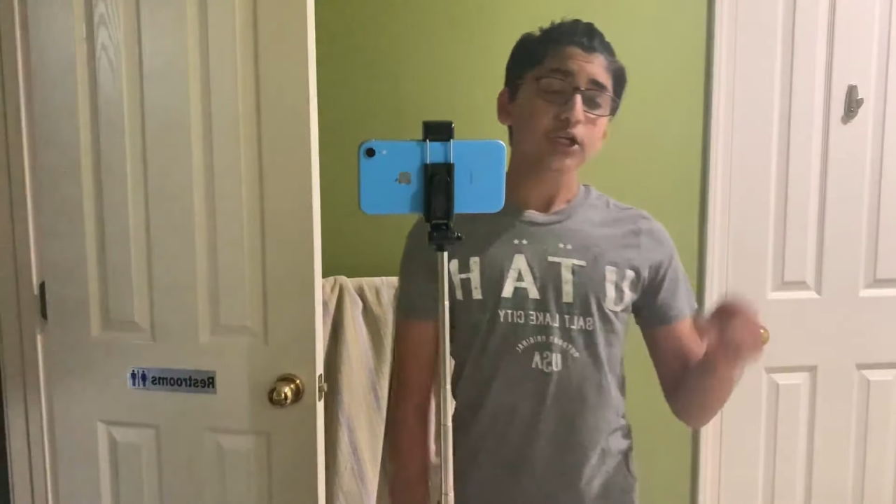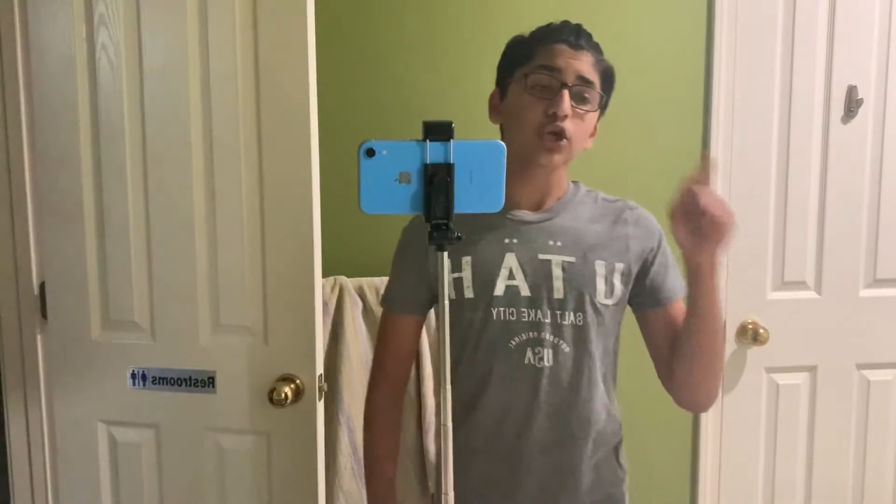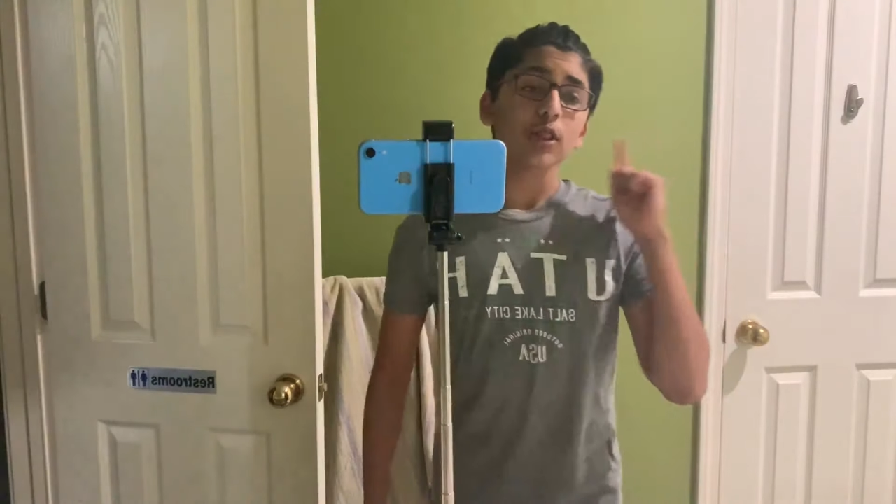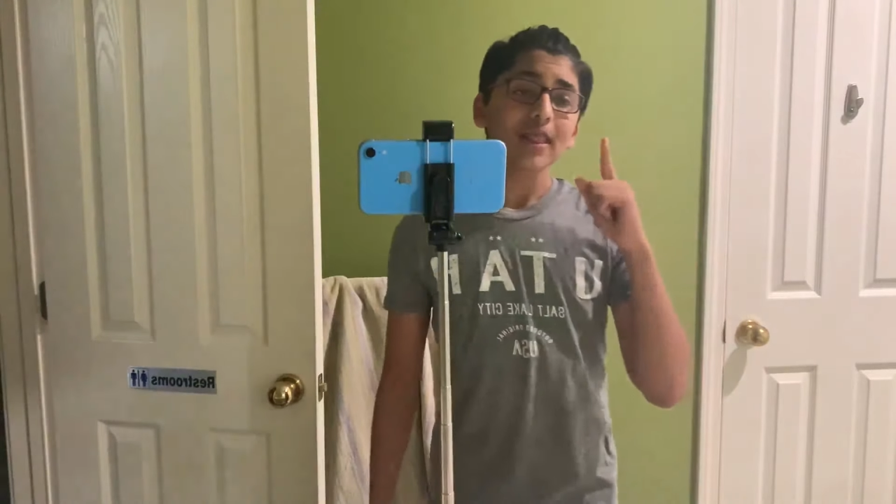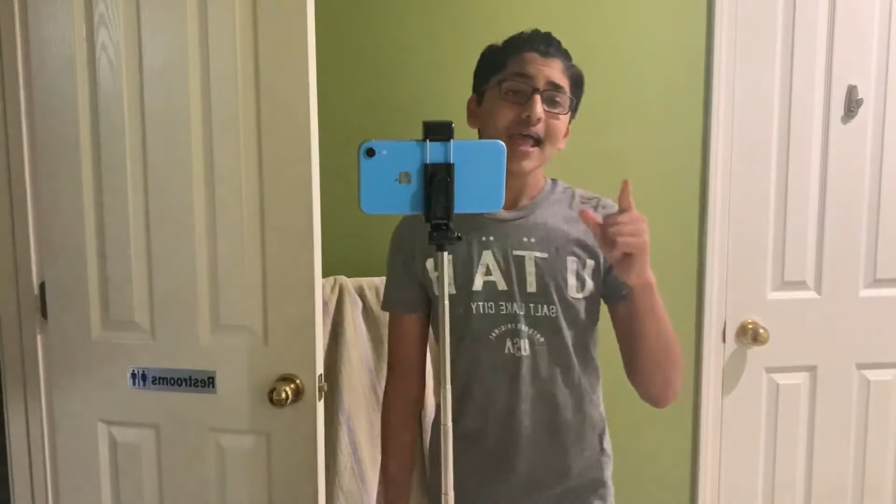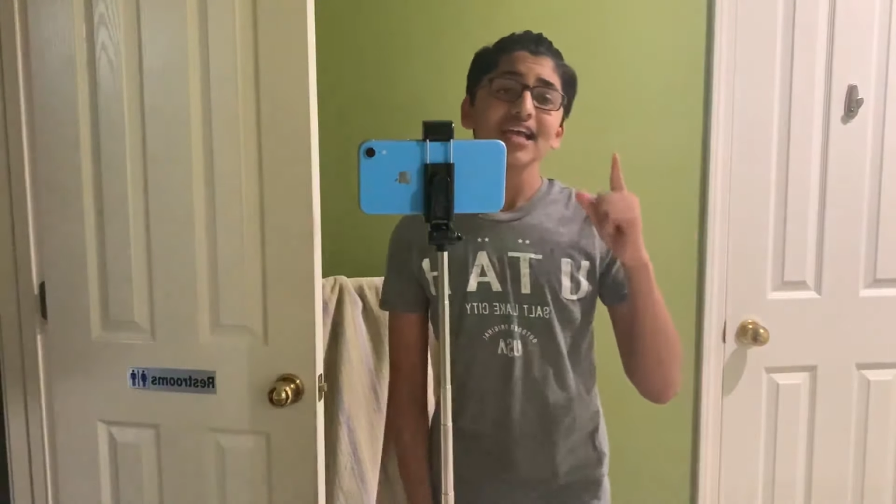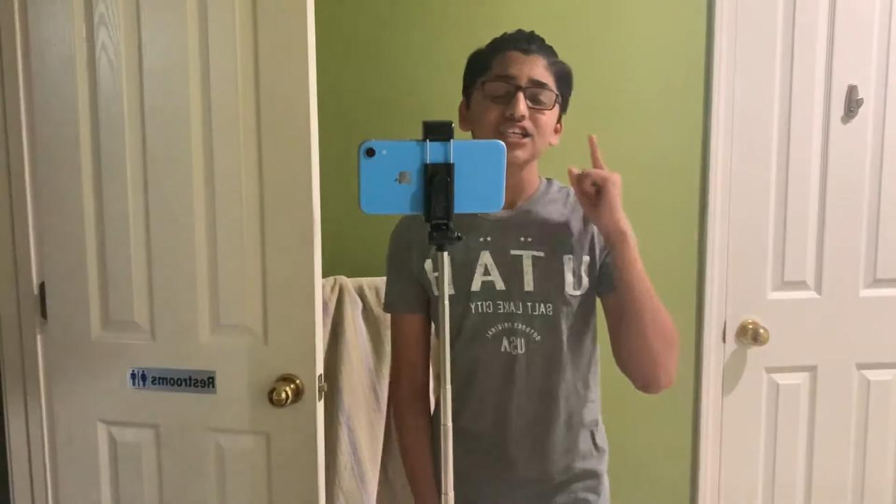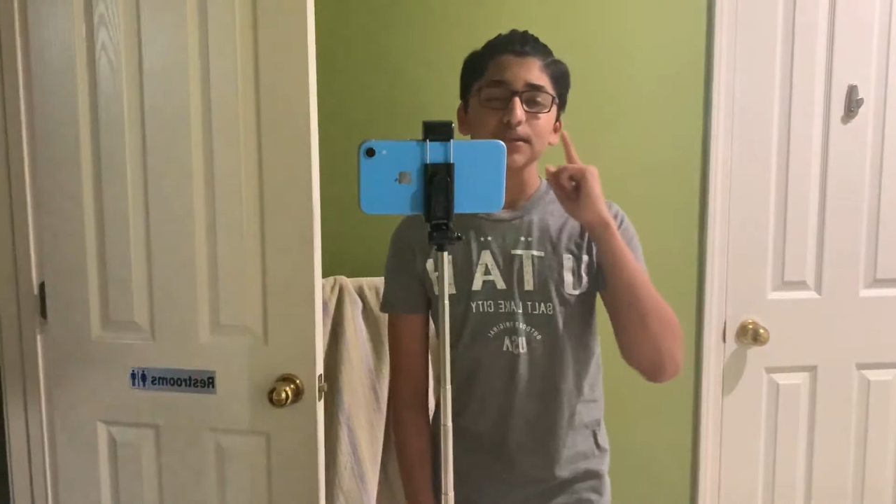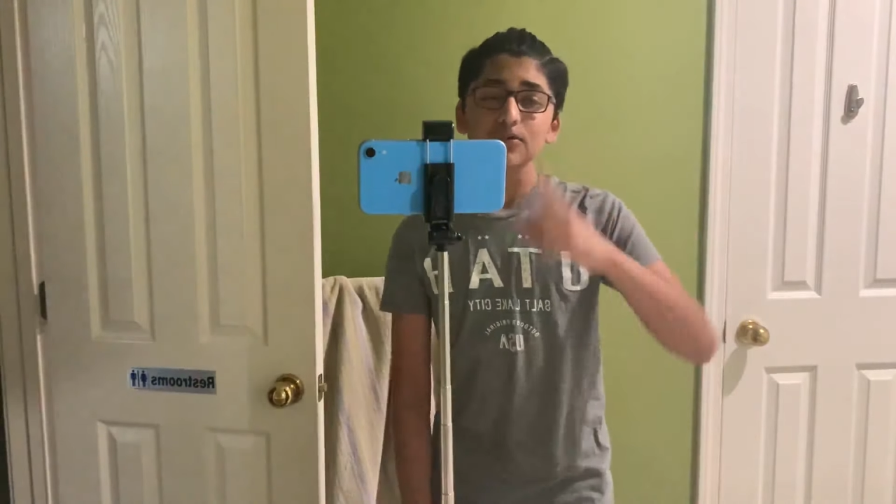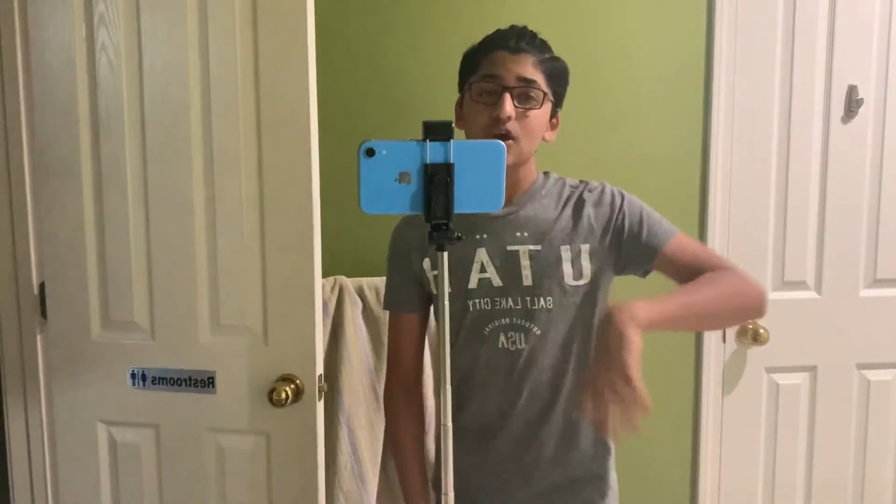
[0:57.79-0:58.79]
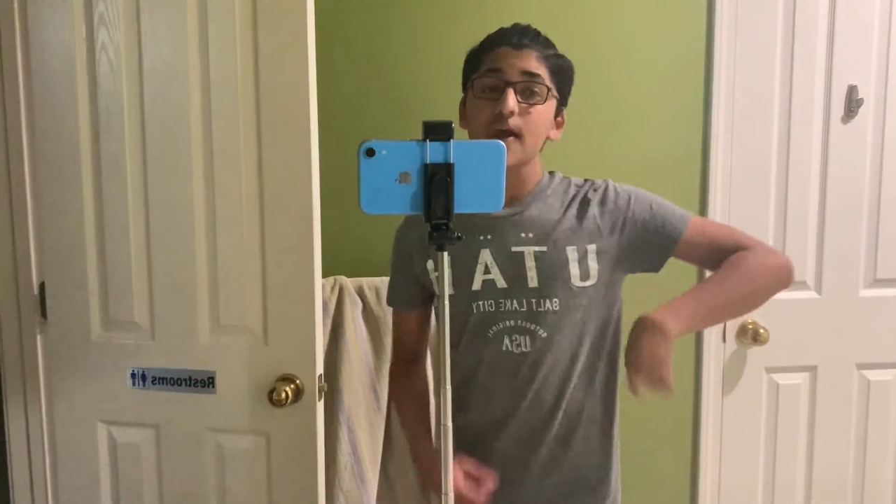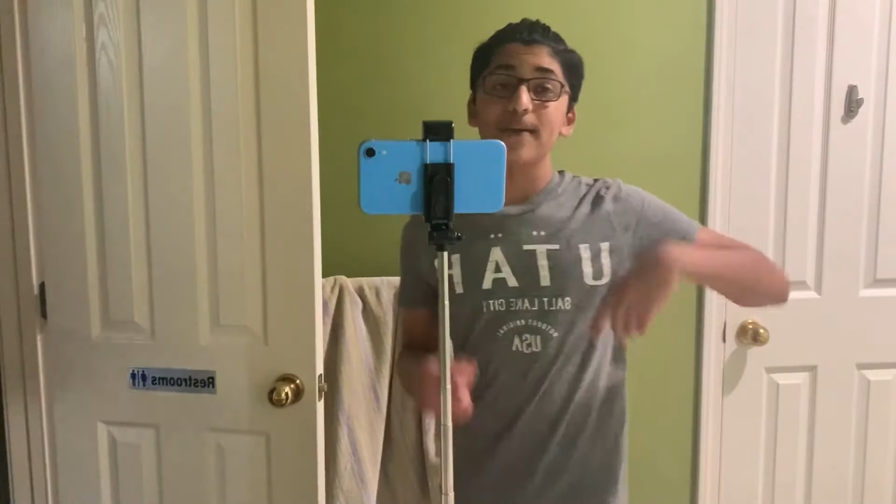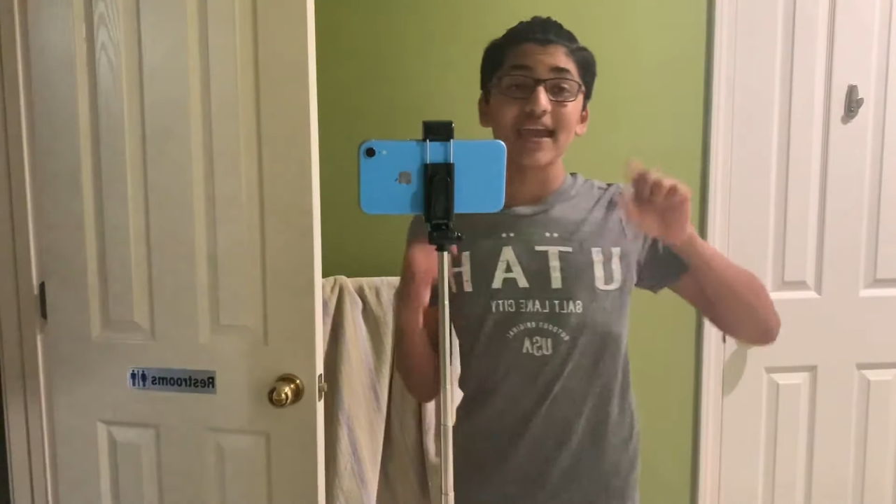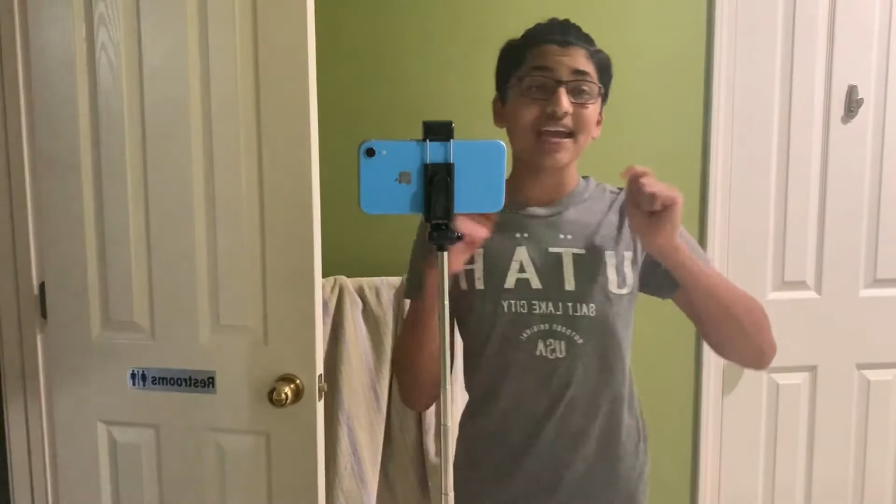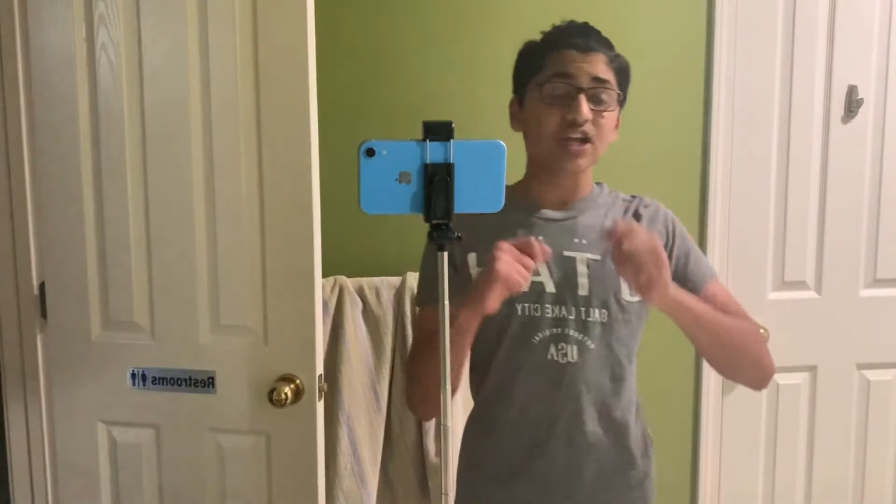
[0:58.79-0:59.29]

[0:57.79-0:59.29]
be sure to like, subscribe,